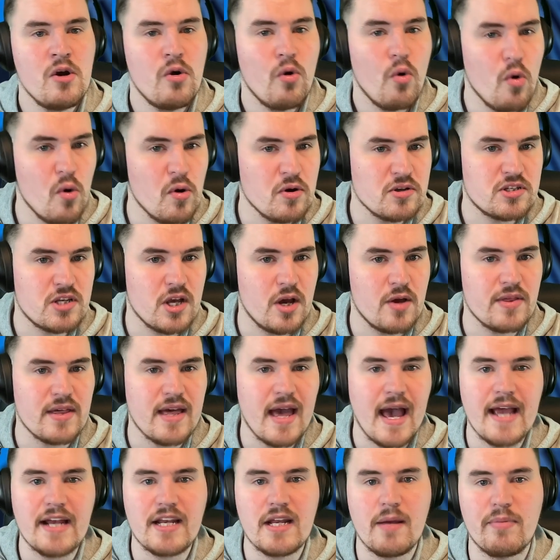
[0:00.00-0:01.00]
Also, the
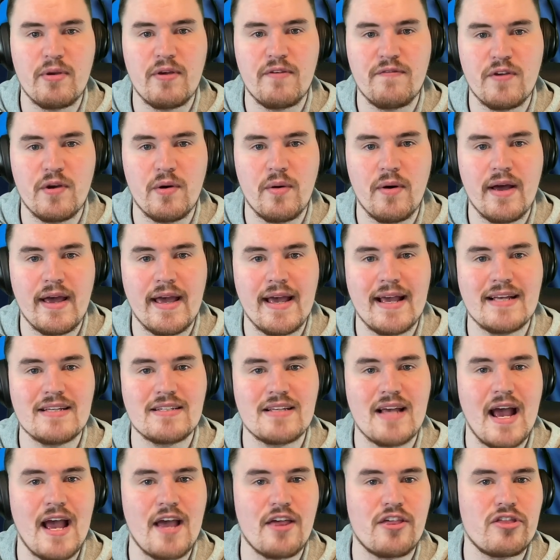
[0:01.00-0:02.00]
AEW viewer
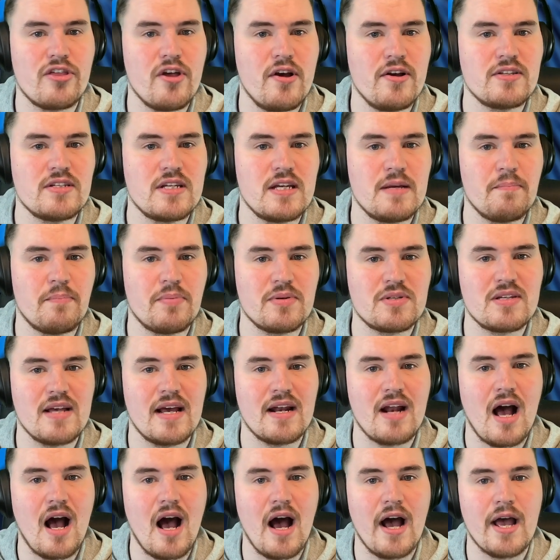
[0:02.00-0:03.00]
is a
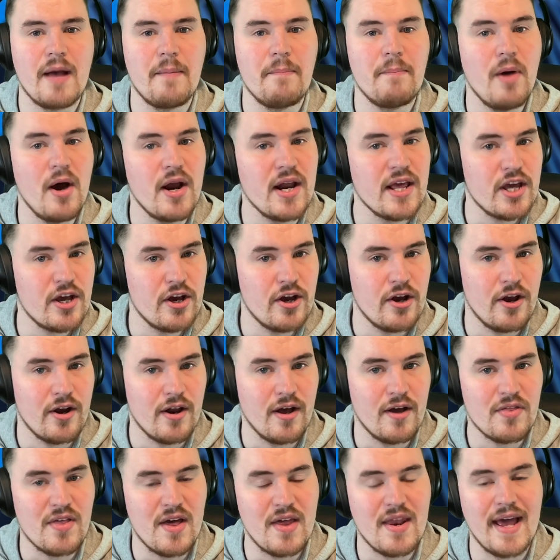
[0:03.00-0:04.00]
13% higher money
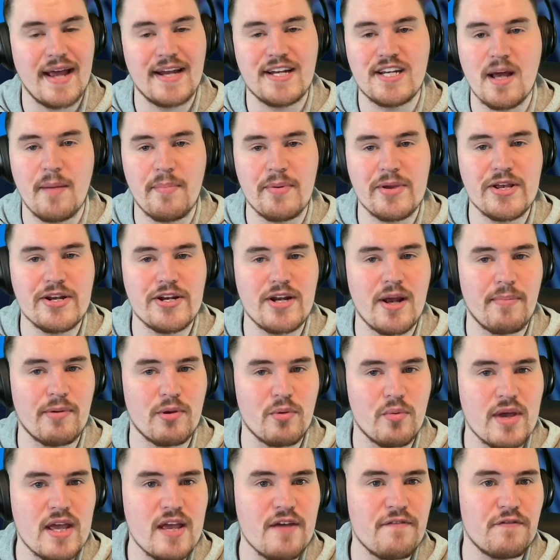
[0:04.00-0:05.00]
earner than a
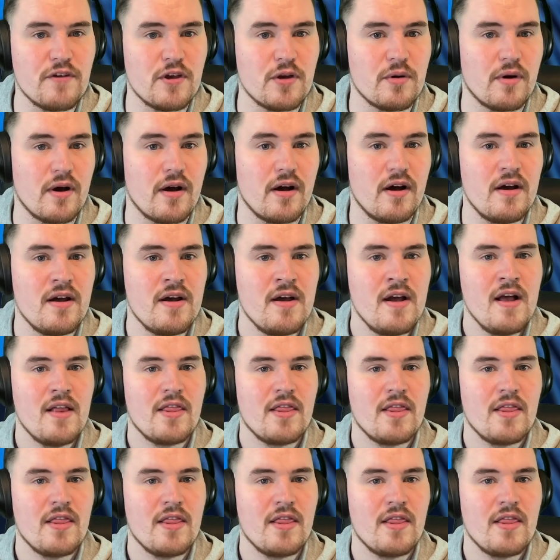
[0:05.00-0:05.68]
WWE viewer viewer,